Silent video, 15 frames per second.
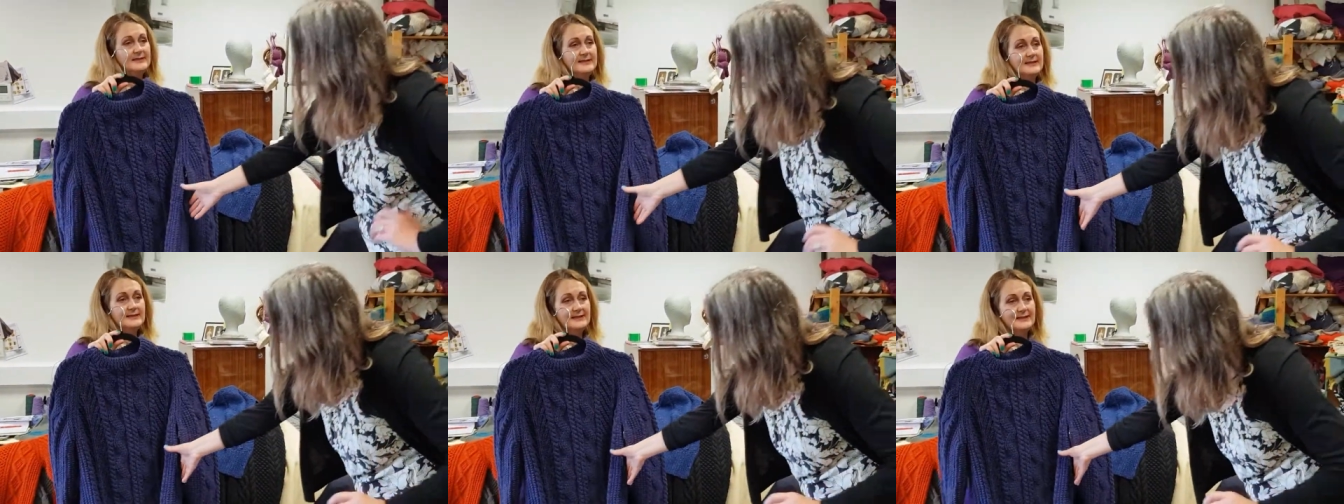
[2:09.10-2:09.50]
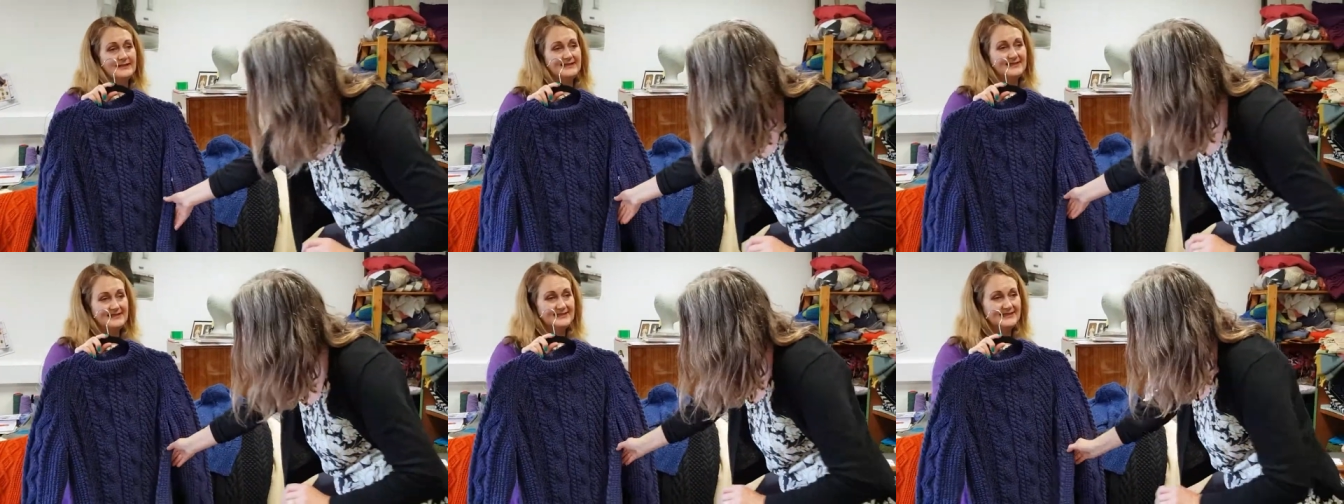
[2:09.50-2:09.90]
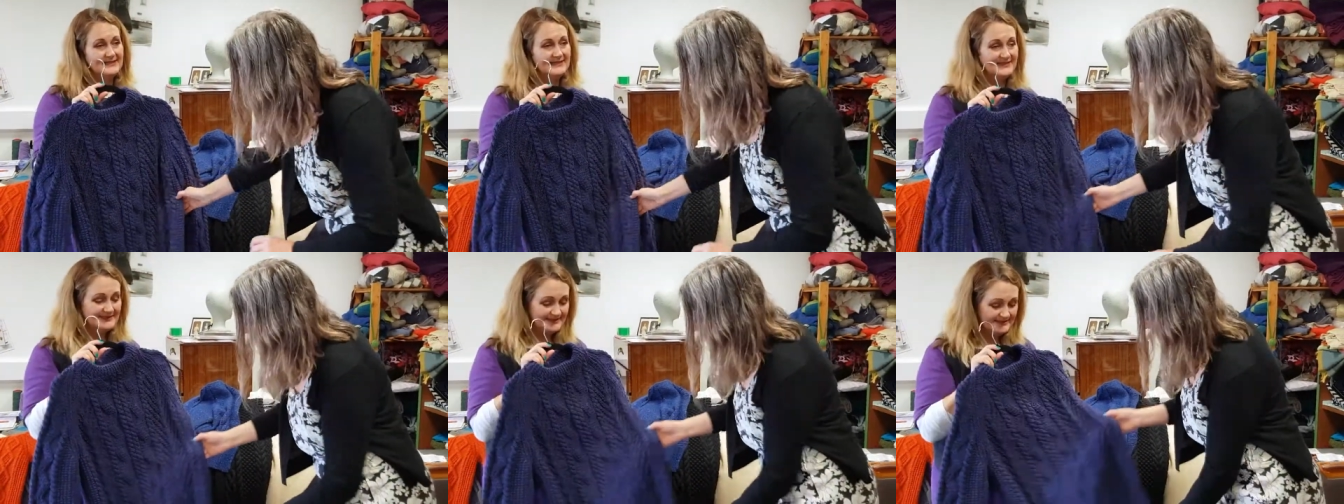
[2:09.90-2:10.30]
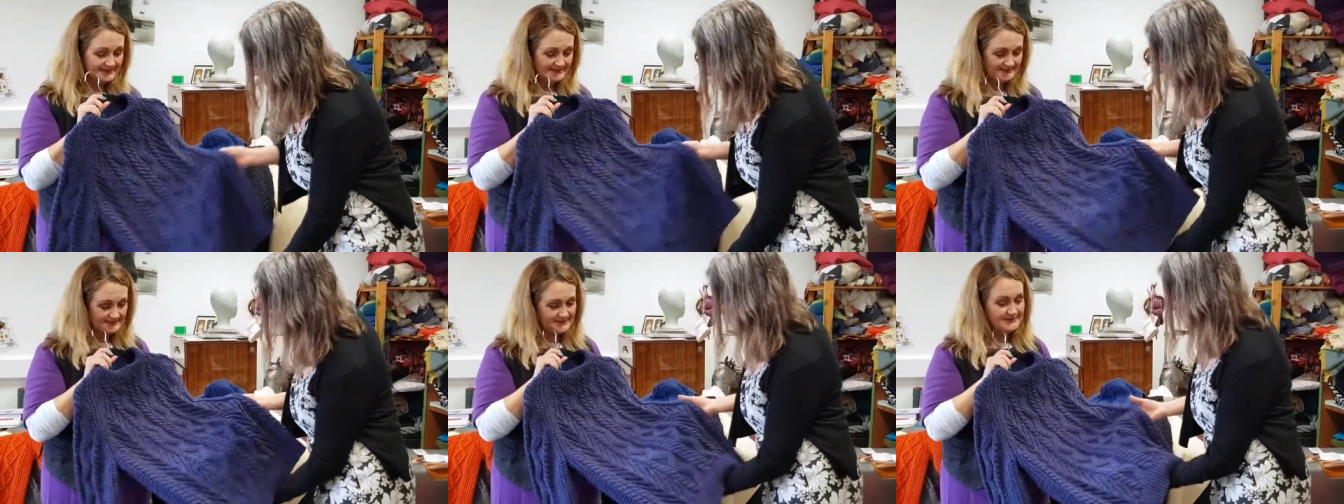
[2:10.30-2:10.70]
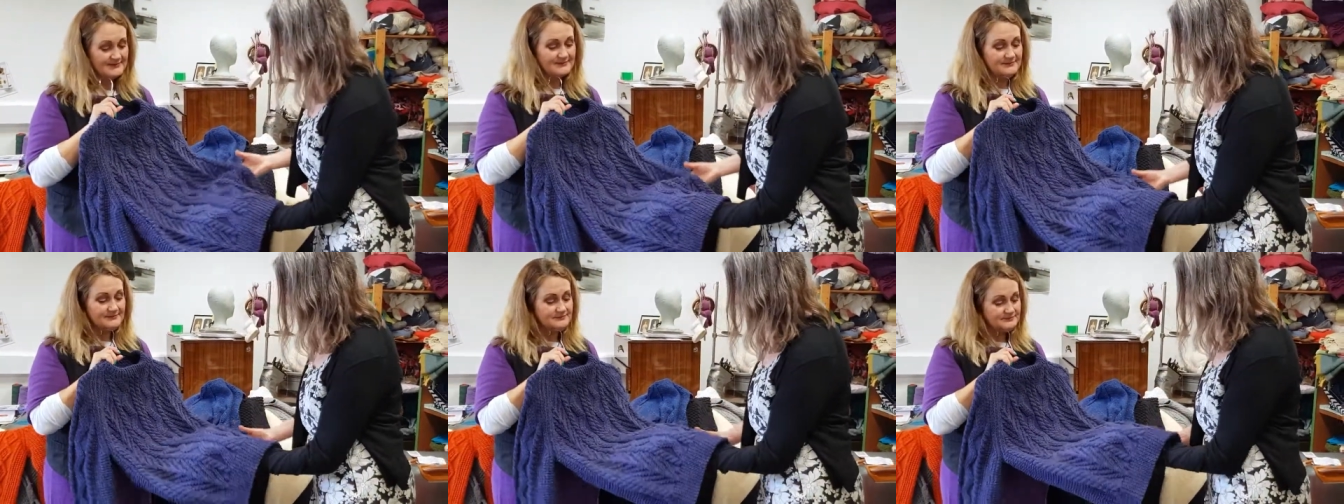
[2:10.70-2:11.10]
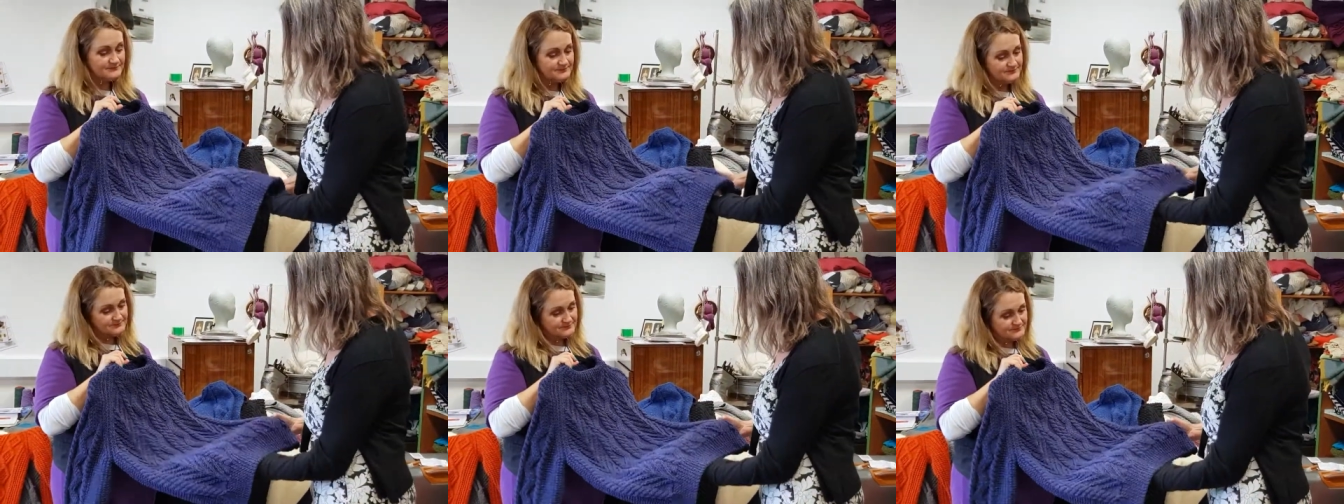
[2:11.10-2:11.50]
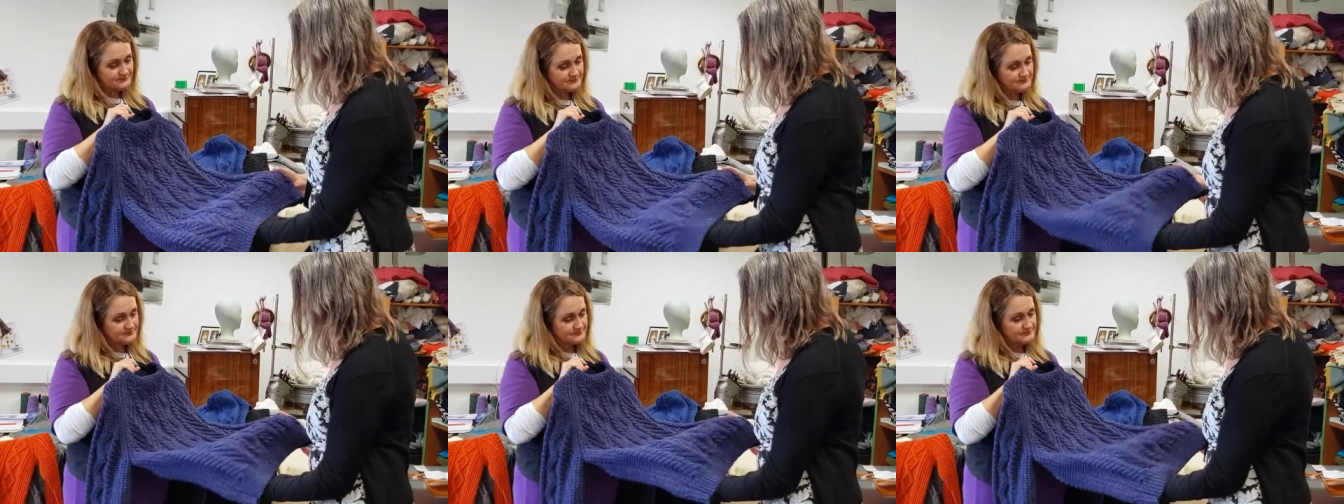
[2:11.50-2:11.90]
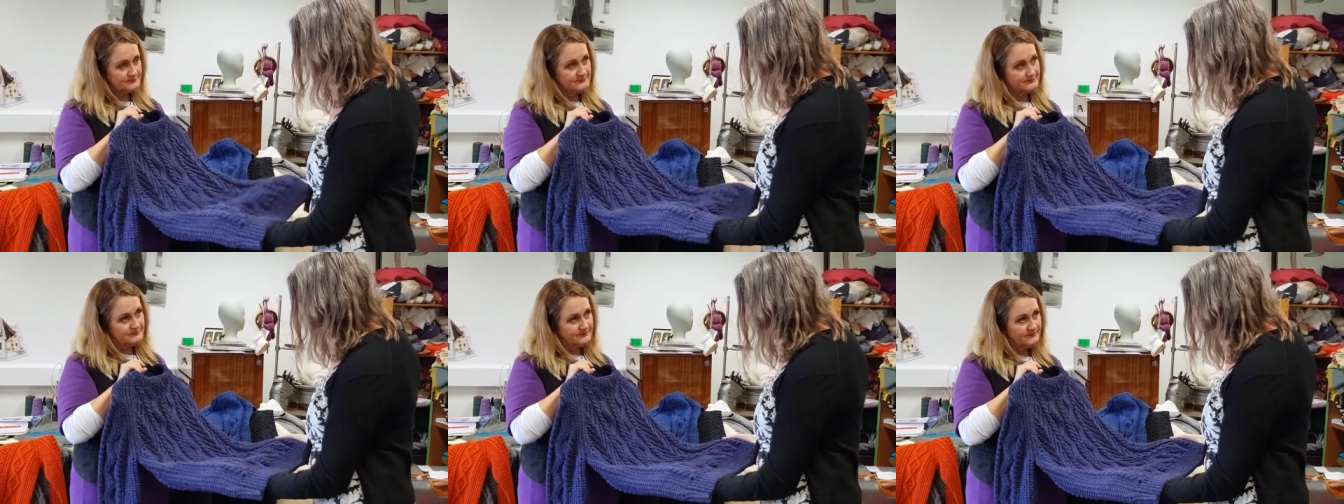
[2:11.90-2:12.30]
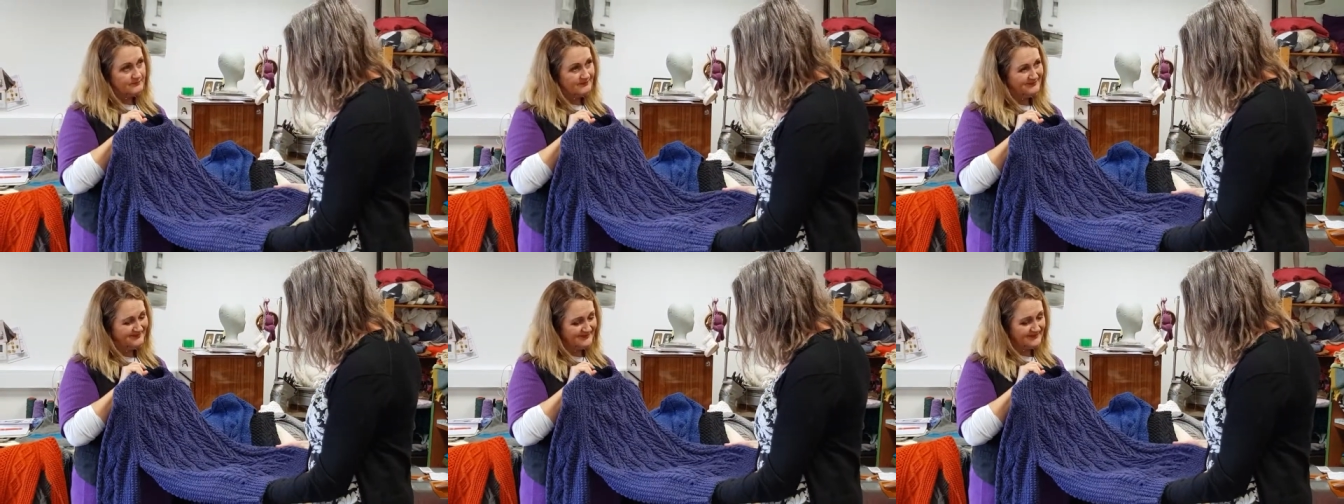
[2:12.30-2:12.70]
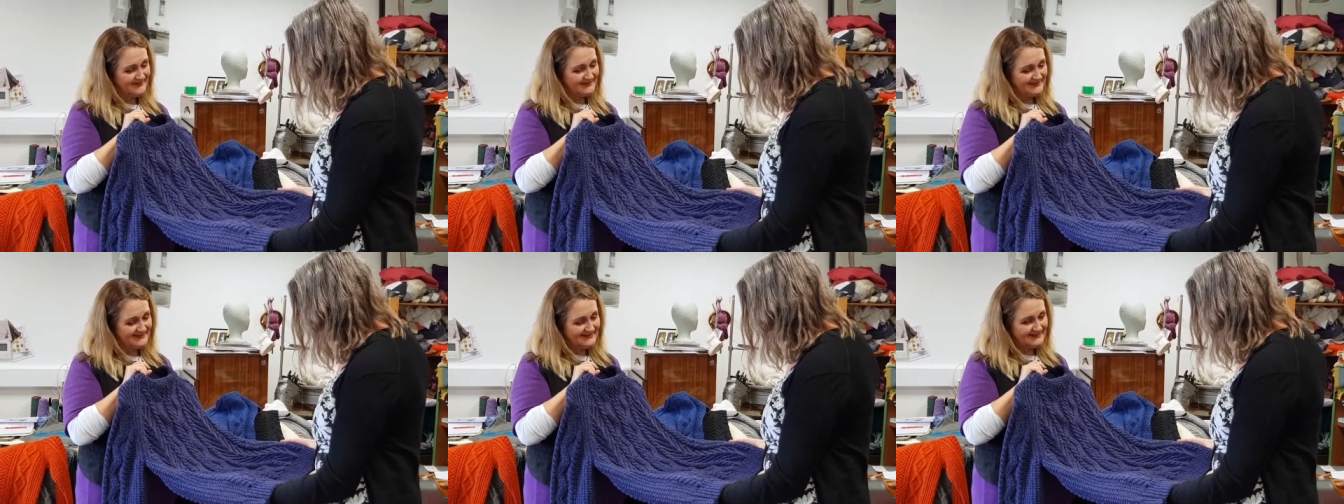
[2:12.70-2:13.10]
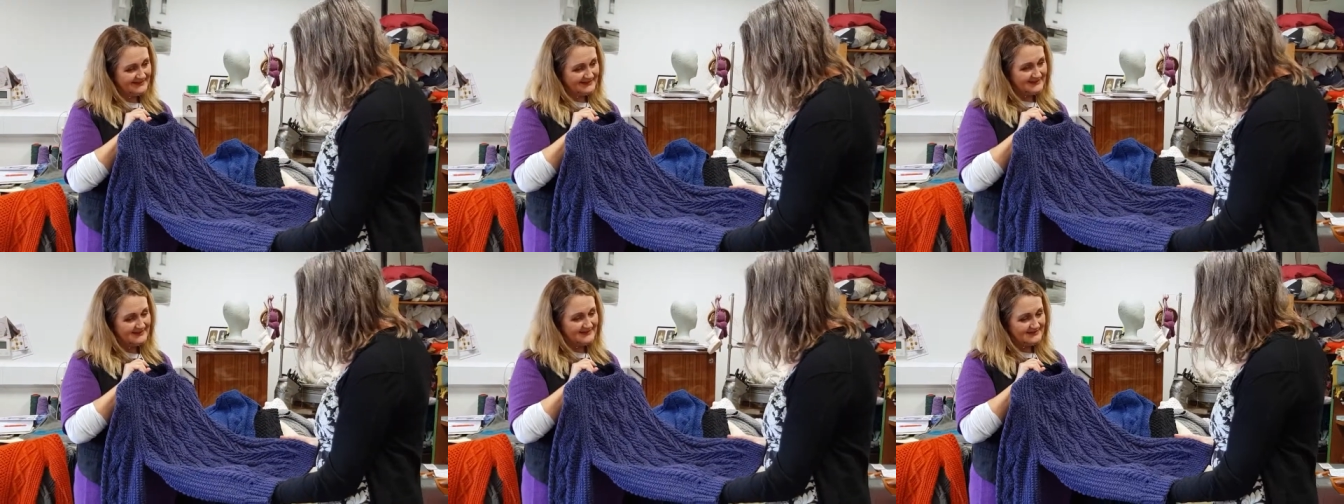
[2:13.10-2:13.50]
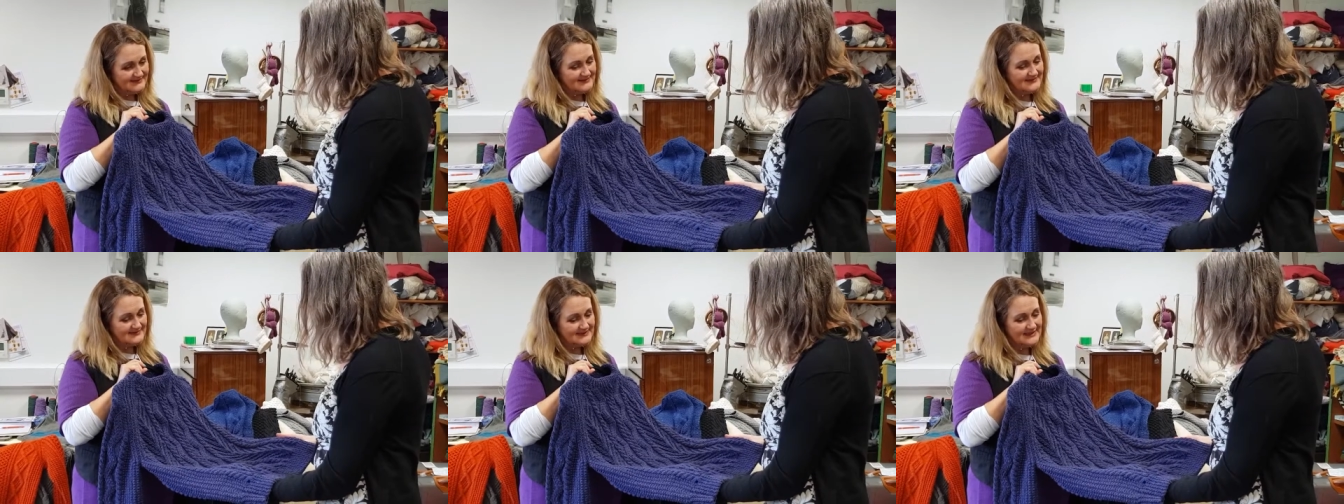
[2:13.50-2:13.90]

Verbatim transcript: I've never thought about the storytelling within the pattern before.